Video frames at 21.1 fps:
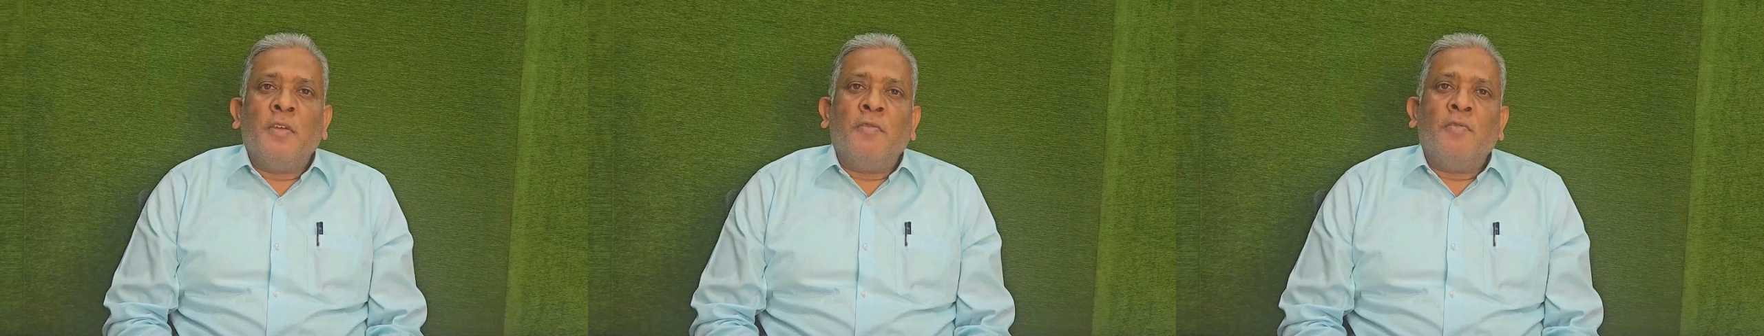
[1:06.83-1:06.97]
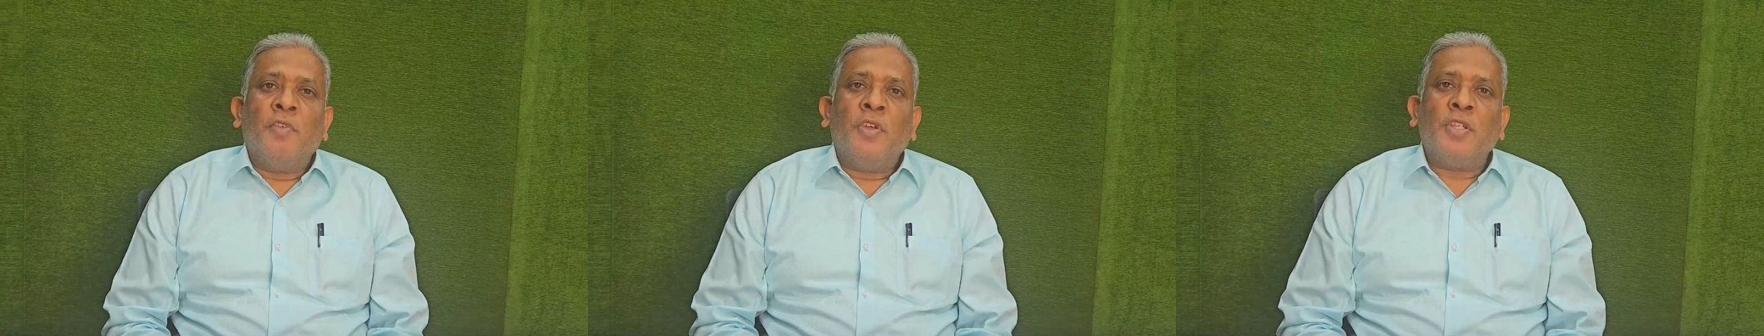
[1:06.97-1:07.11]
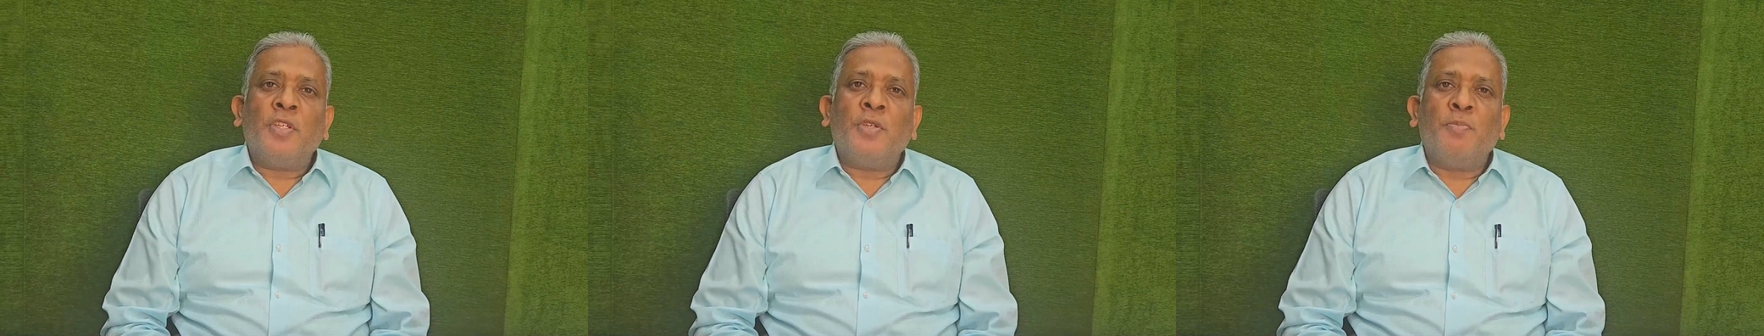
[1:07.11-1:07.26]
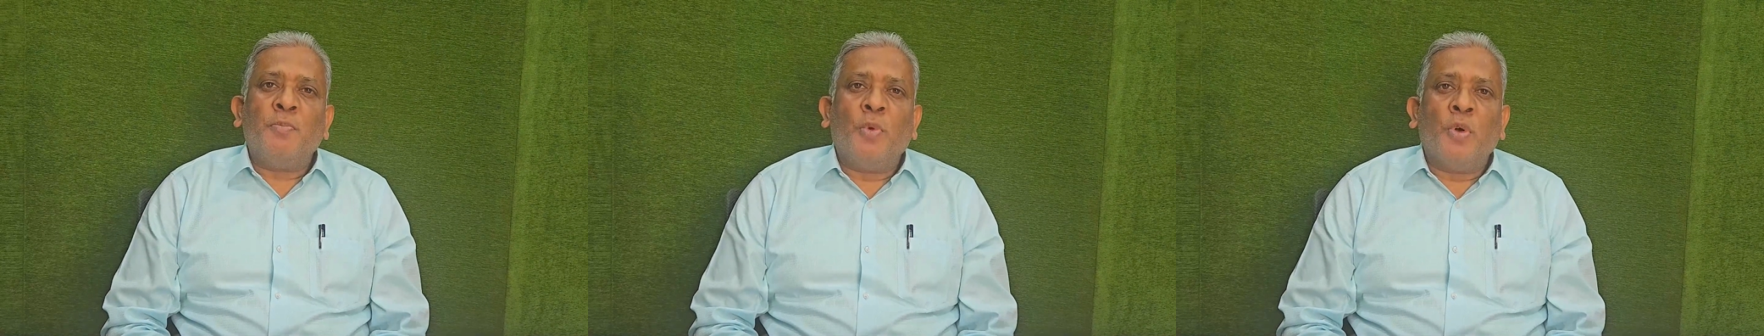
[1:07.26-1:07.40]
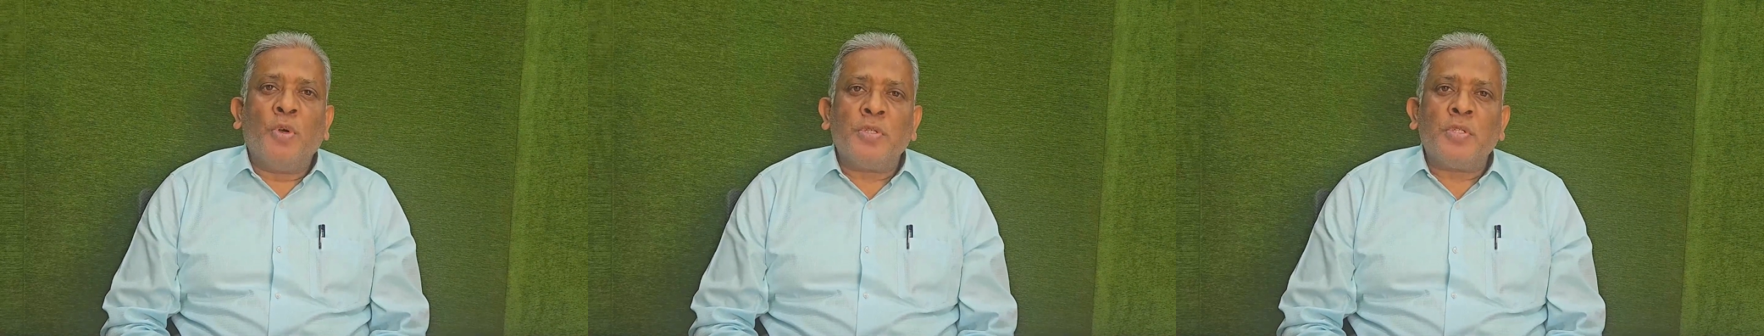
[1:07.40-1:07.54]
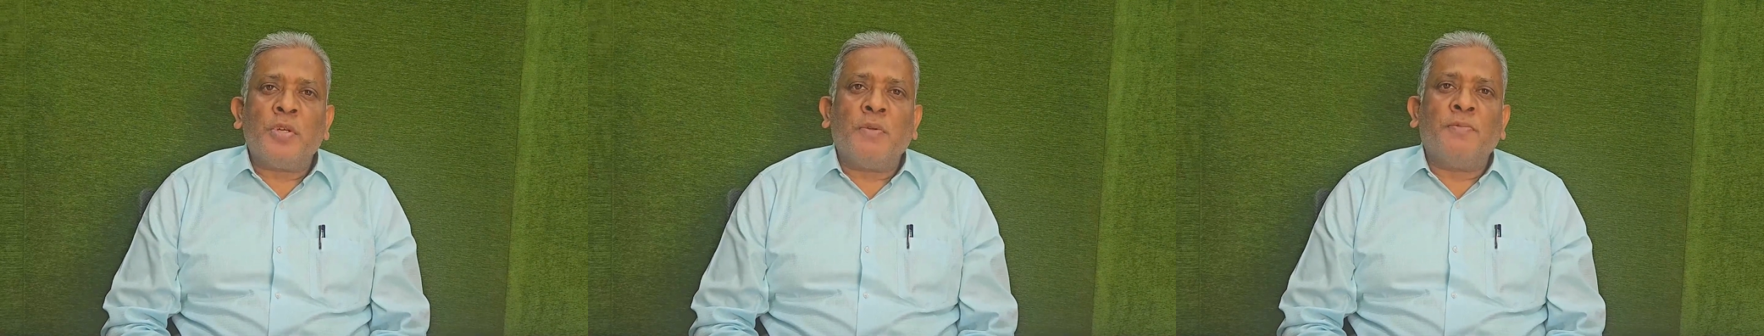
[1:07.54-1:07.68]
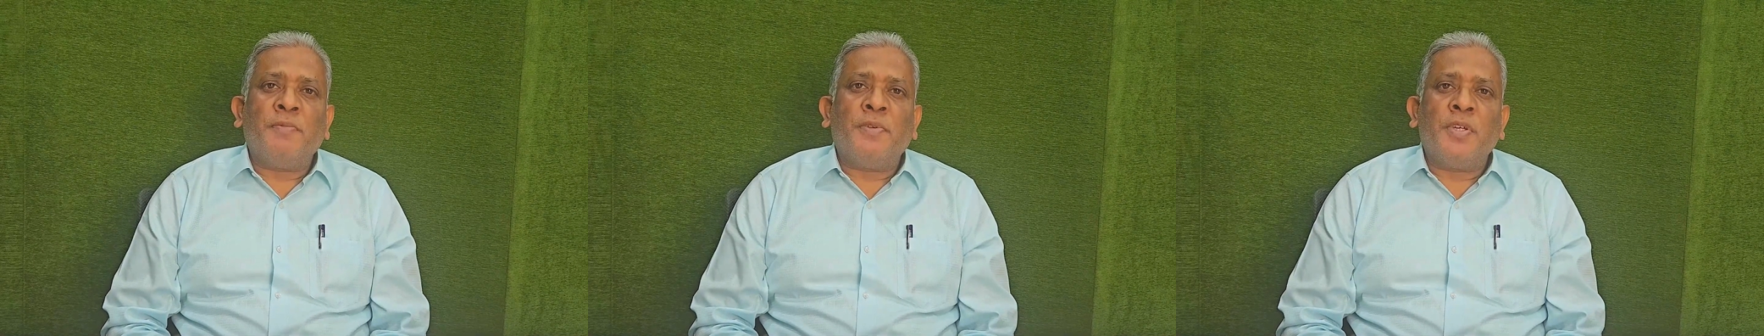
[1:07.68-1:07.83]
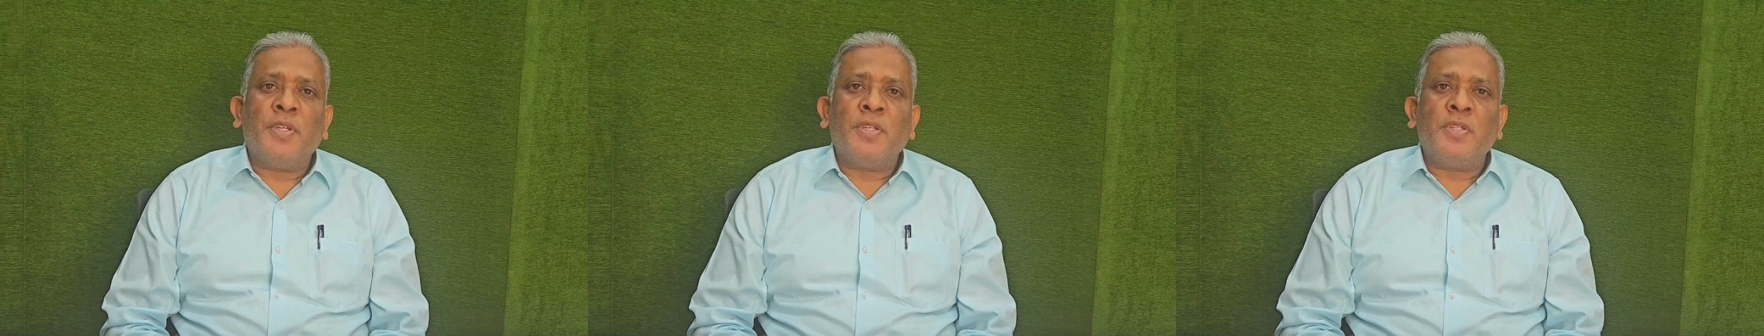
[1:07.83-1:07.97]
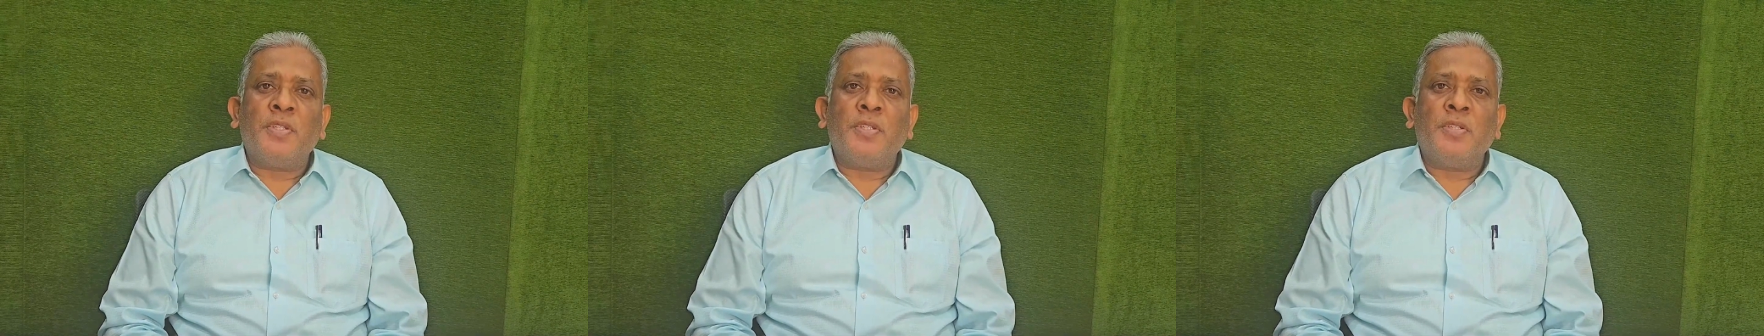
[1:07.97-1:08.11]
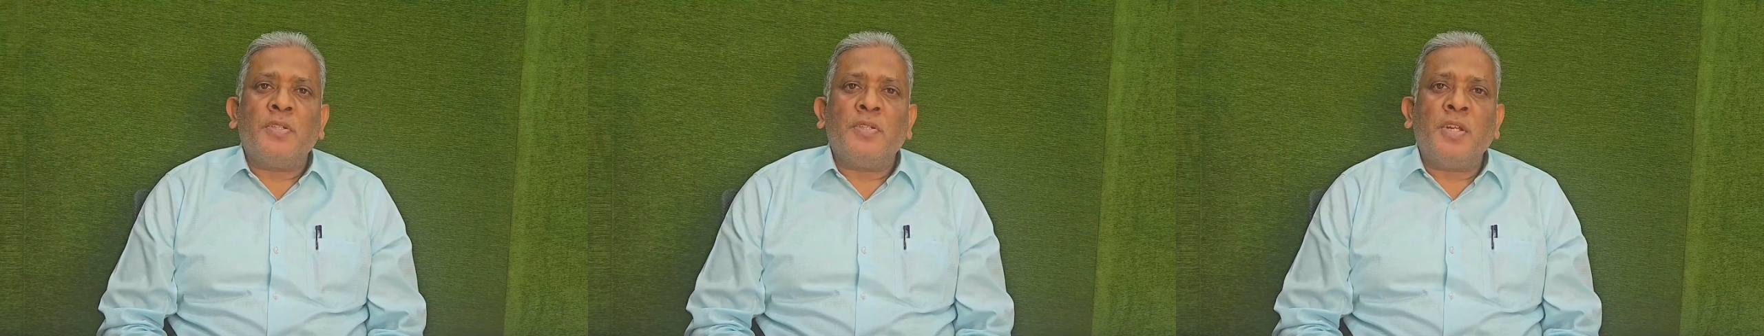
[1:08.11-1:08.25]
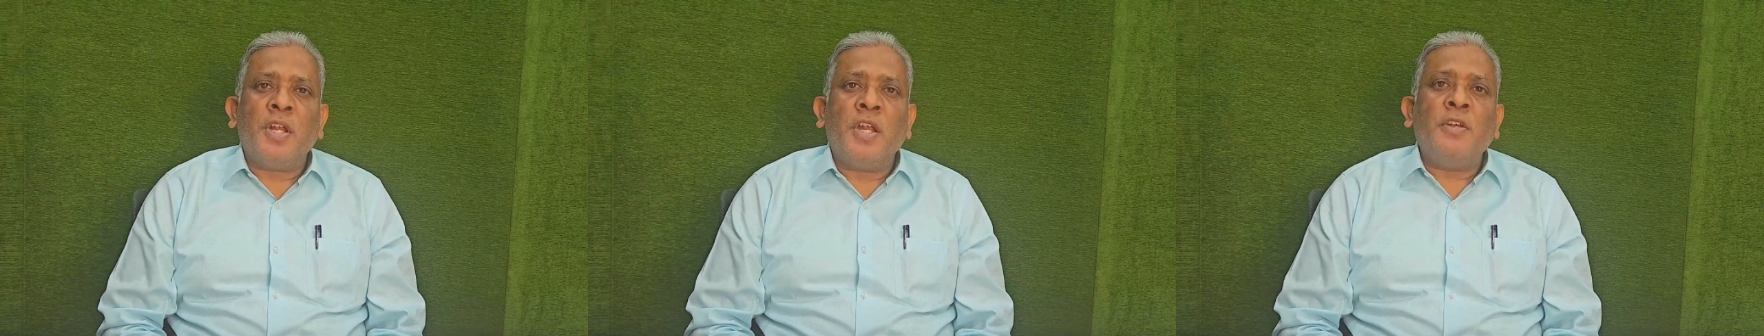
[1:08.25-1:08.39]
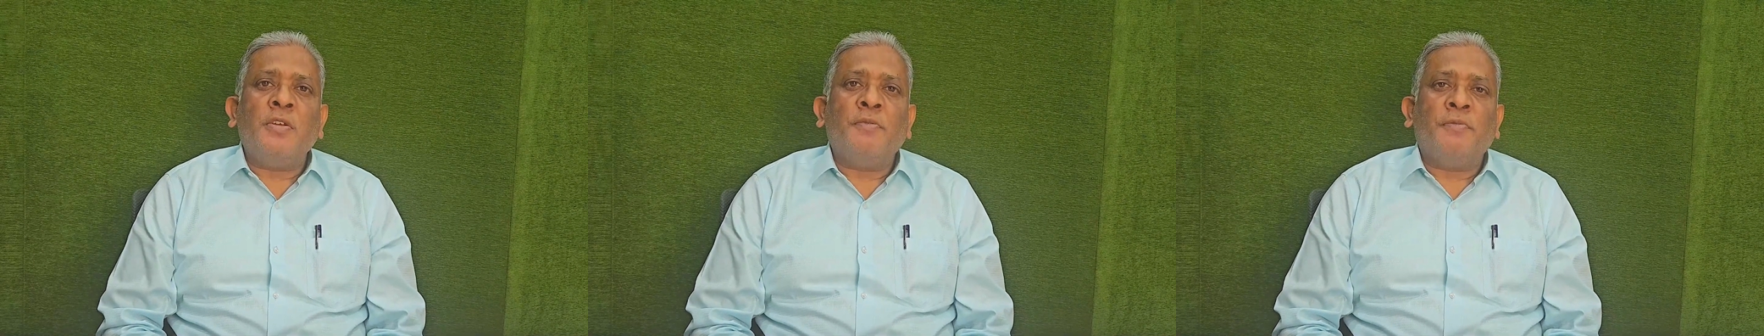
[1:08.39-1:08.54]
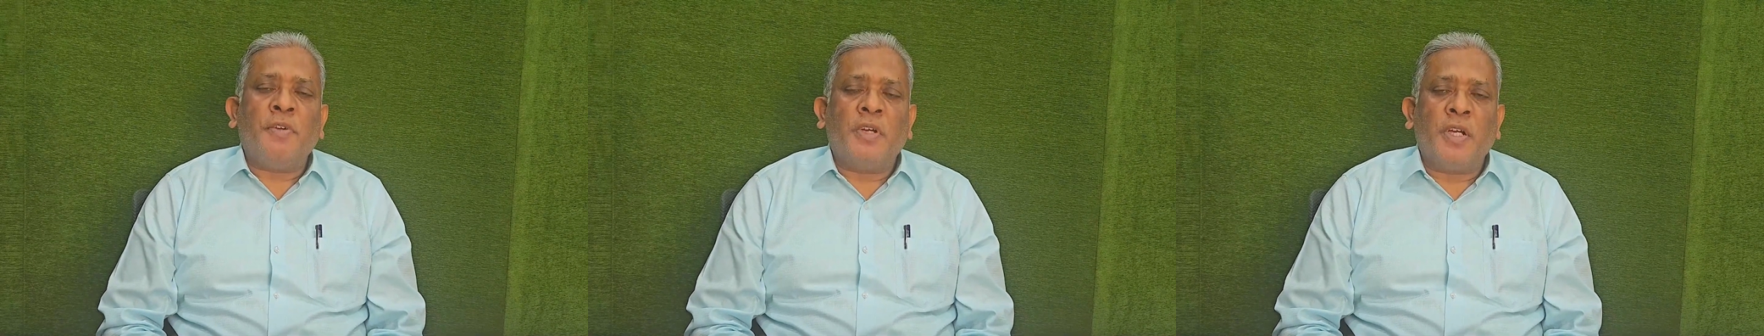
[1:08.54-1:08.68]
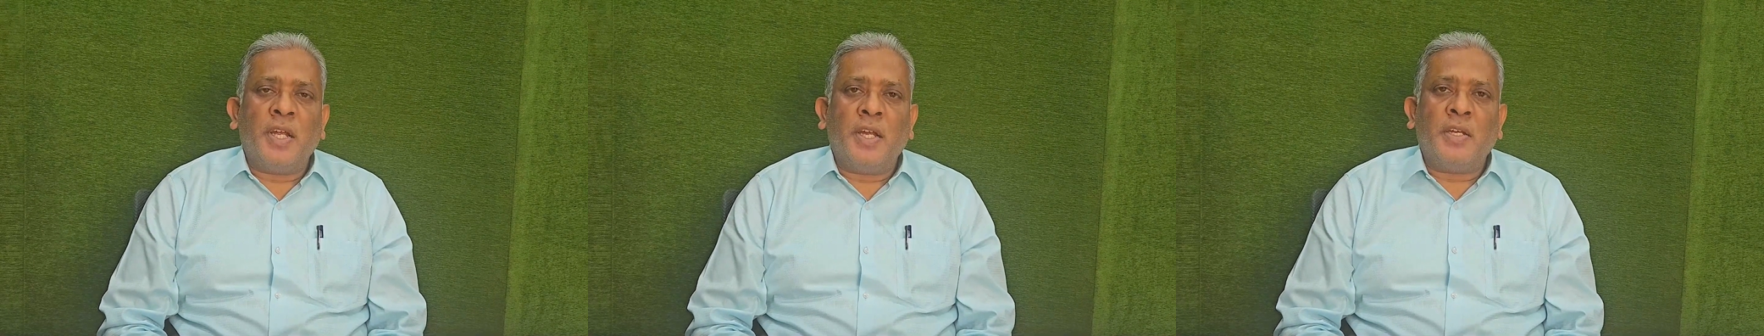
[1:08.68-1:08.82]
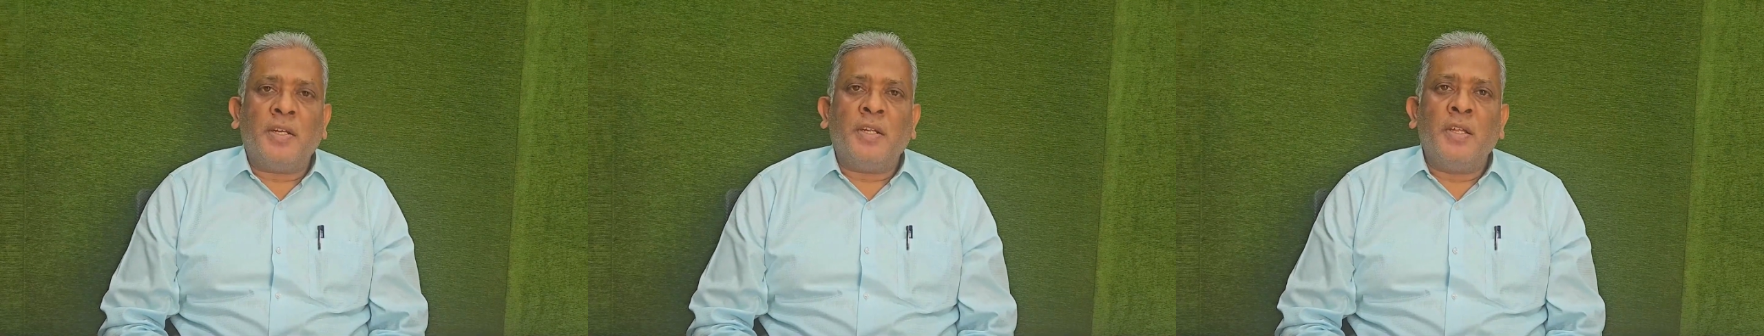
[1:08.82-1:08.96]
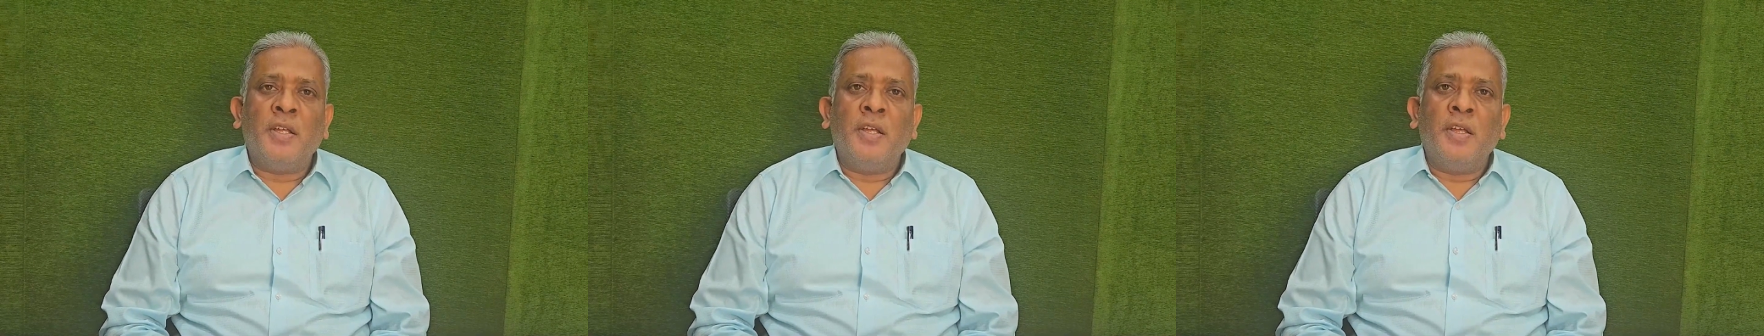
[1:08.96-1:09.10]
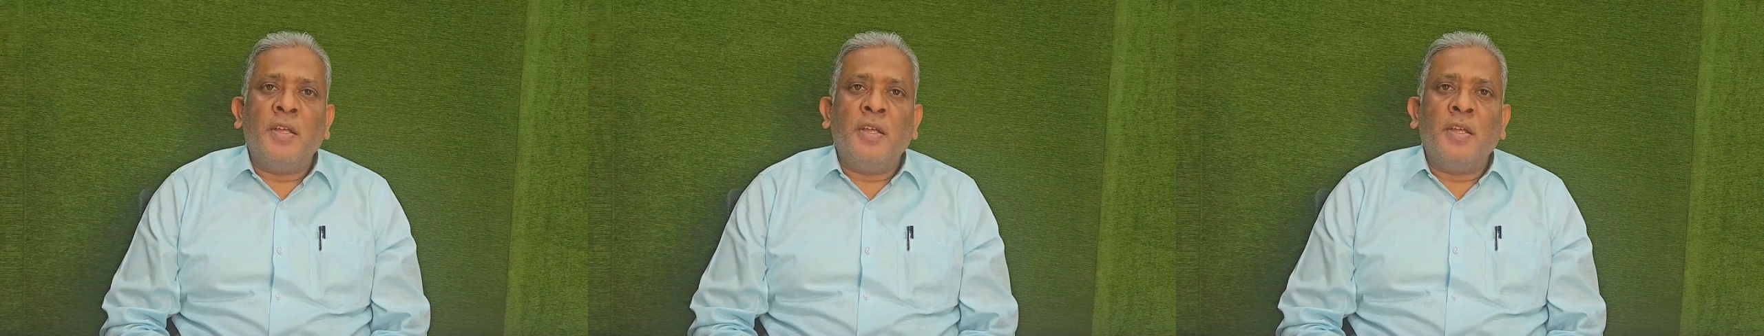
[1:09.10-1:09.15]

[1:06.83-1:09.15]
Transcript: which most of us tend to forget.